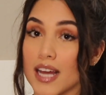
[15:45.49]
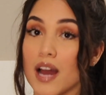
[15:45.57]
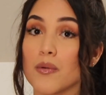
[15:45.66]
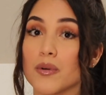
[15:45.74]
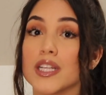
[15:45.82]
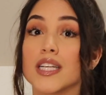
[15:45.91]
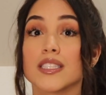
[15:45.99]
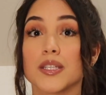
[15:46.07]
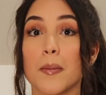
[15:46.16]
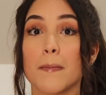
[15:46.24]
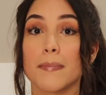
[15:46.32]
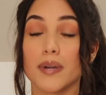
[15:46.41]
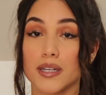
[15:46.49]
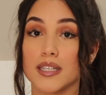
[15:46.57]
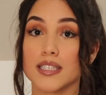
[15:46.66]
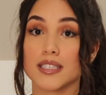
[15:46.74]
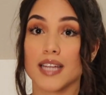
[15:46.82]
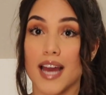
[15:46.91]
That one is a
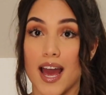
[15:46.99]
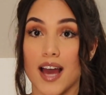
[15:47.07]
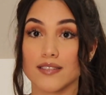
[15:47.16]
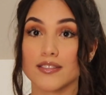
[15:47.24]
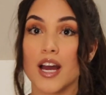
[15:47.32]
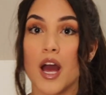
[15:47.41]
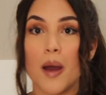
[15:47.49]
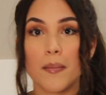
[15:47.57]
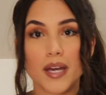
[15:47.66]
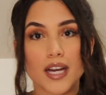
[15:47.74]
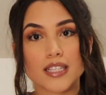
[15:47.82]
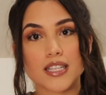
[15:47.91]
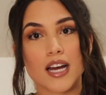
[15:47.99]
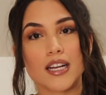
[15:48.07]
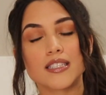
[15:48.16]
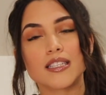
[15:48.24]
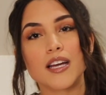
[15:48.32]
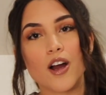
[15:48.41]
must-have because
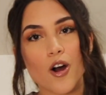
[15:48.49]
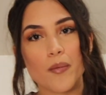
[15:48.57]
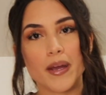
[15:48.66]
honestly,